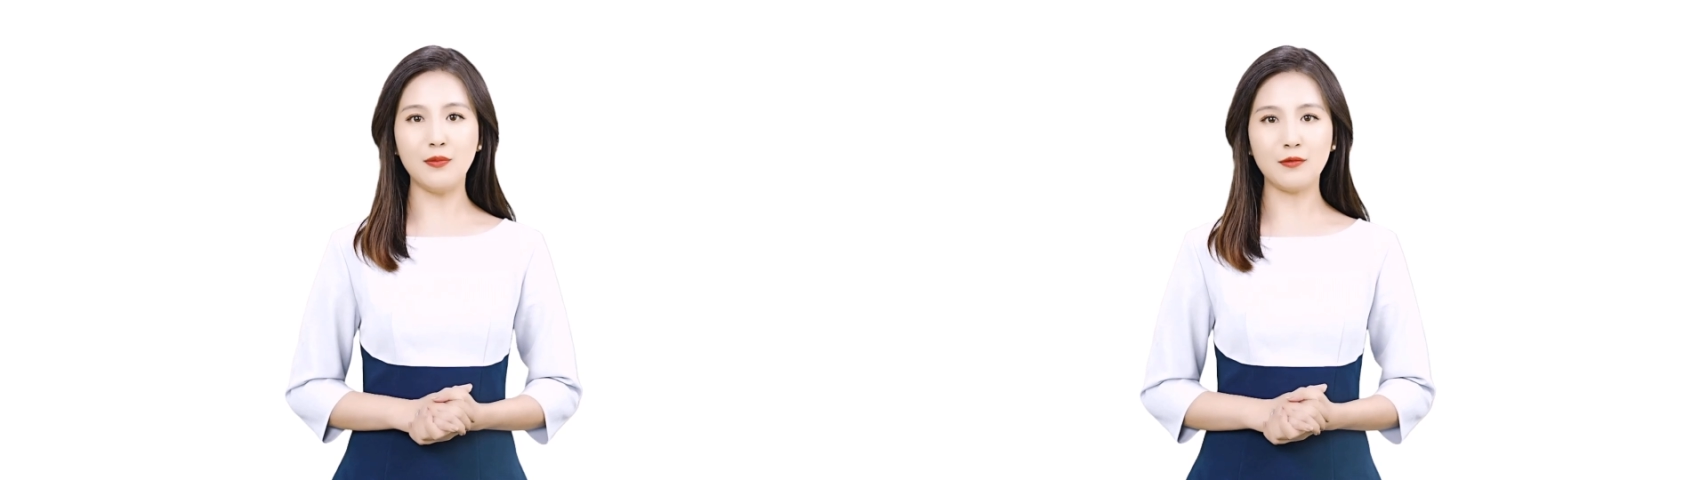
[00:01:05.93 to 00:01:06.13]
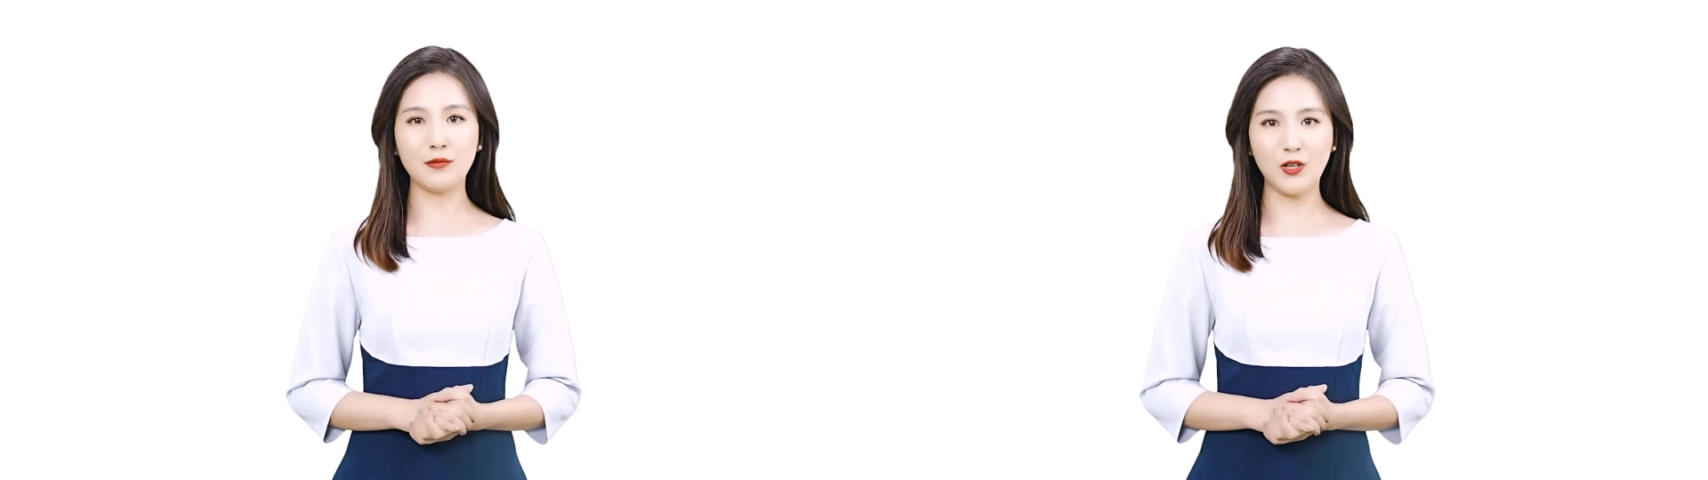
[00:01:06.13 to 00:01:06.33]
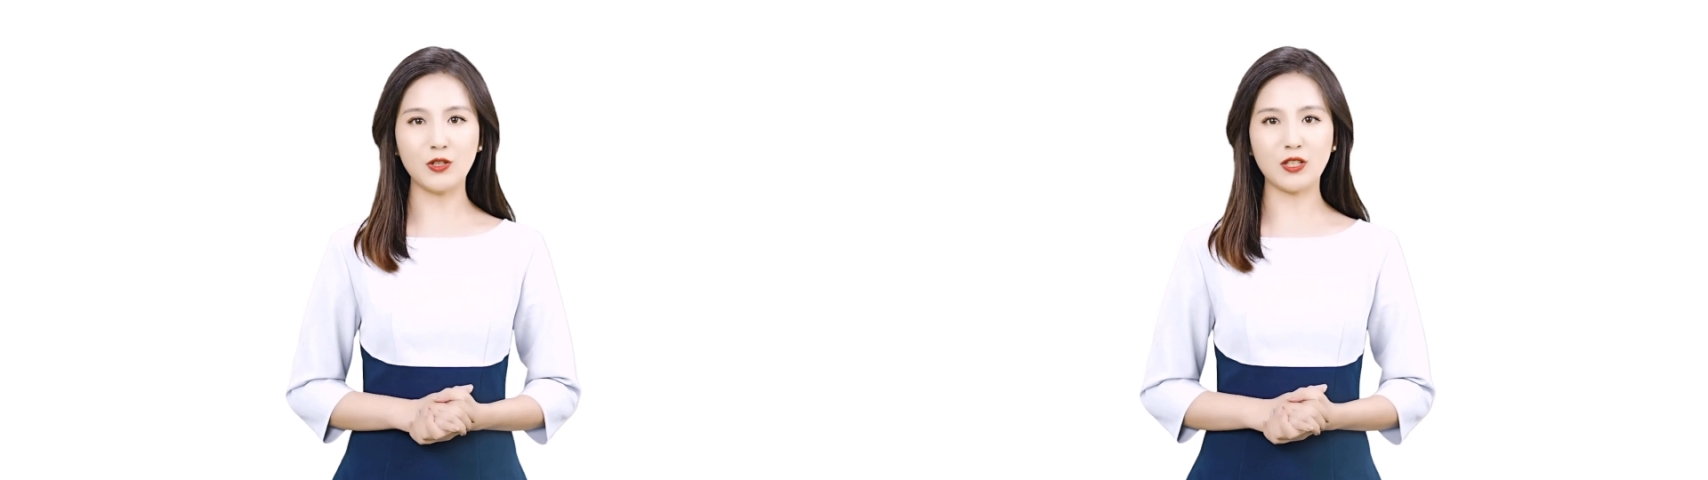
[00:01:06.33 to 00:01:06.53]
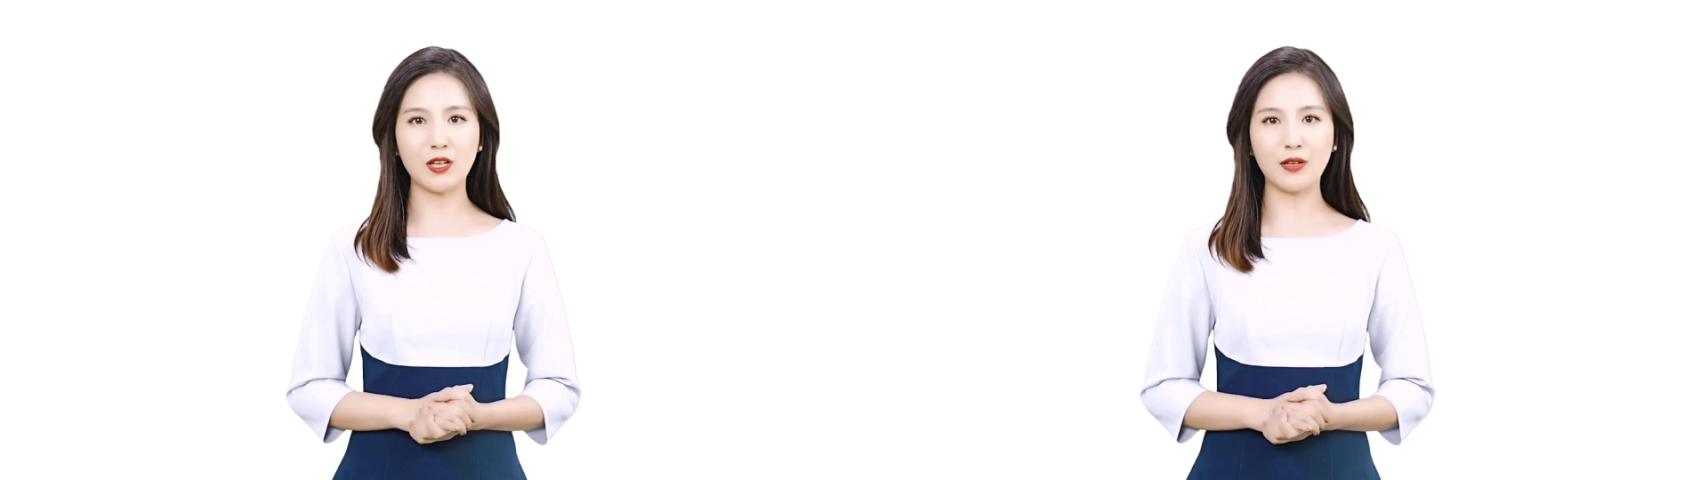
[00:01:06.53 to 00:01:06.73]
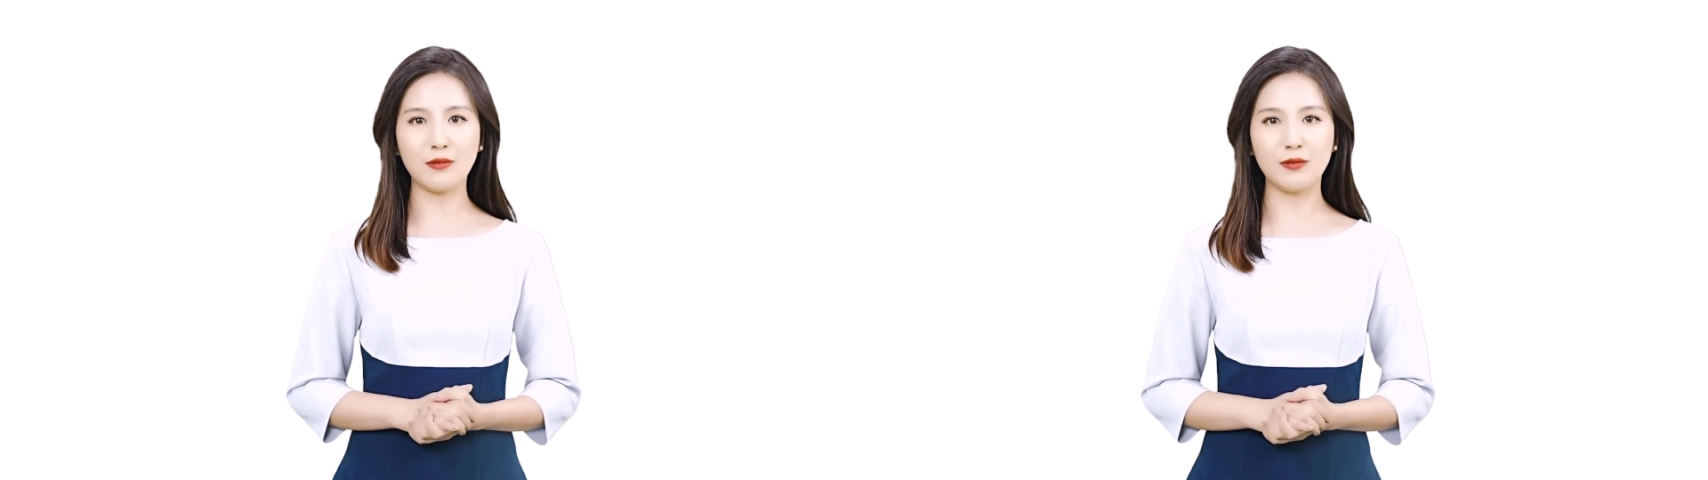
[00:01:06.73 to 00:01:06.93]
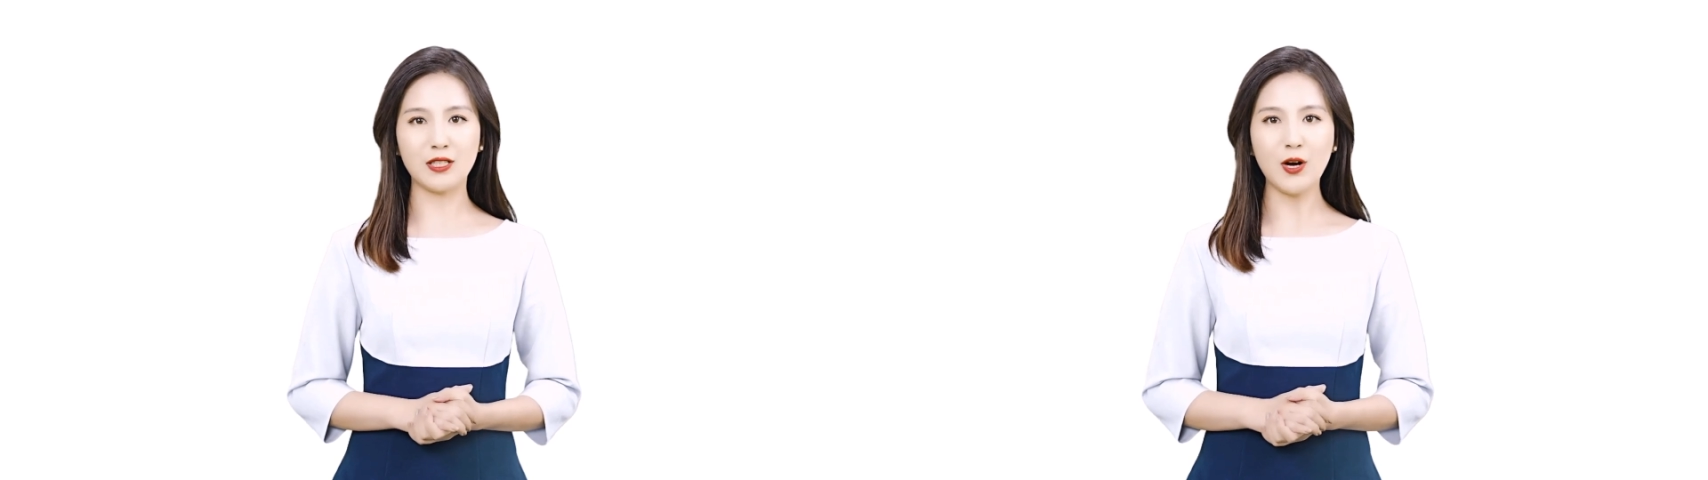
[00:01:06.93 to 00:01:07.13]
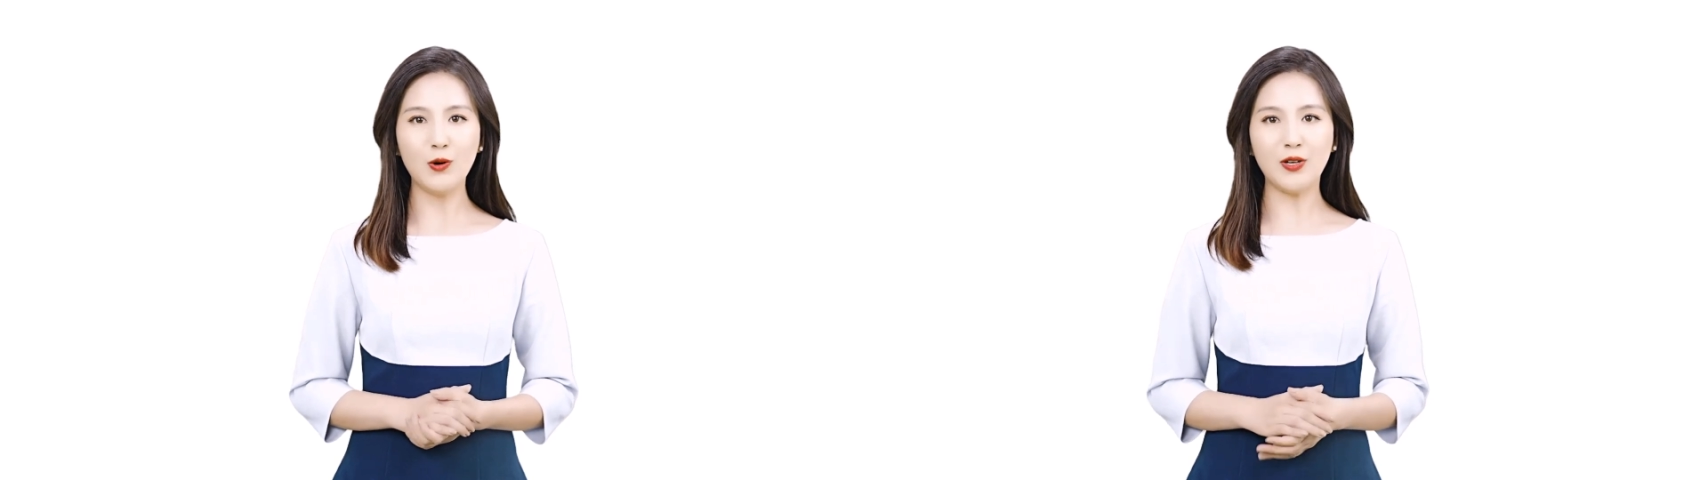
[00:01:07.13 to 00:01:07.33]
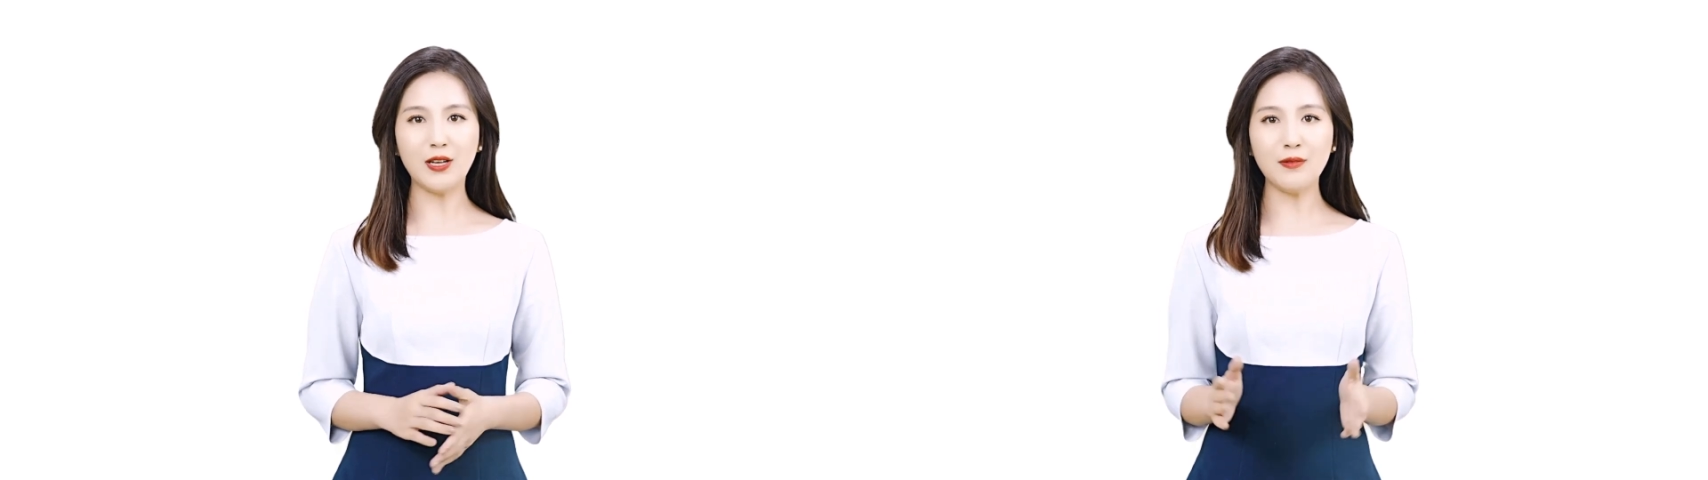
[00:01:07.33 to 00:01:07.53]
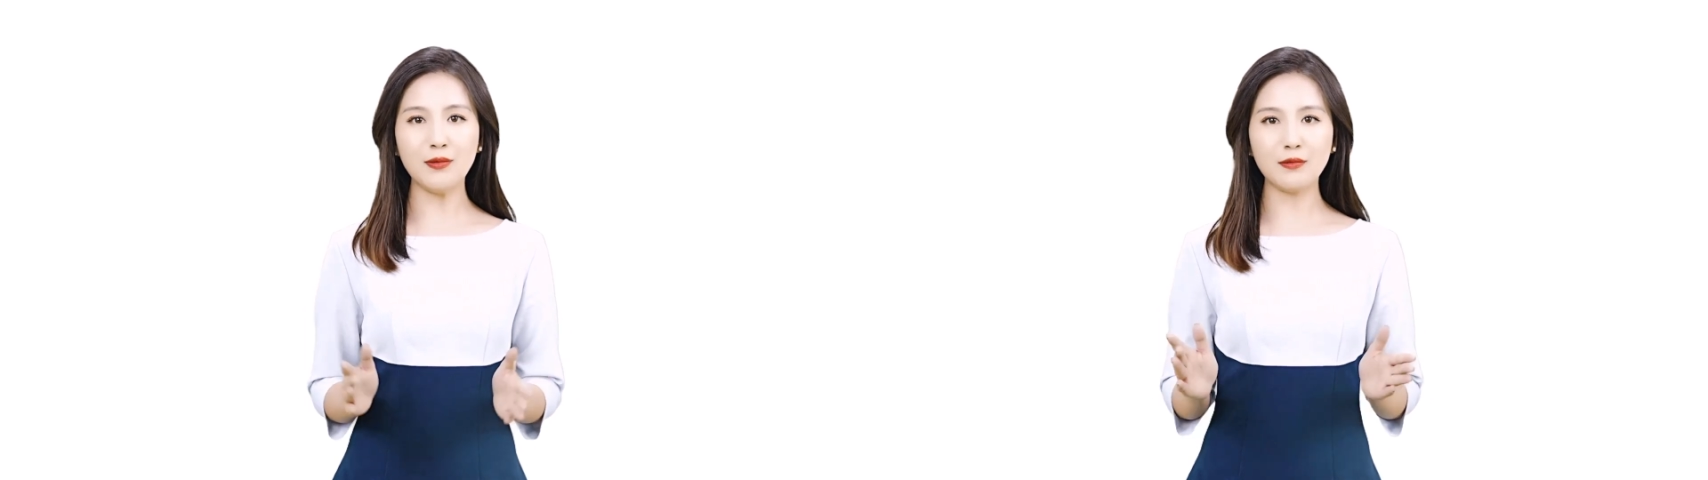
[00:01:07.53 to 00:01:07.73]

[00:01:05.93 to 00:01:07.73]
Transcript: First, slowly.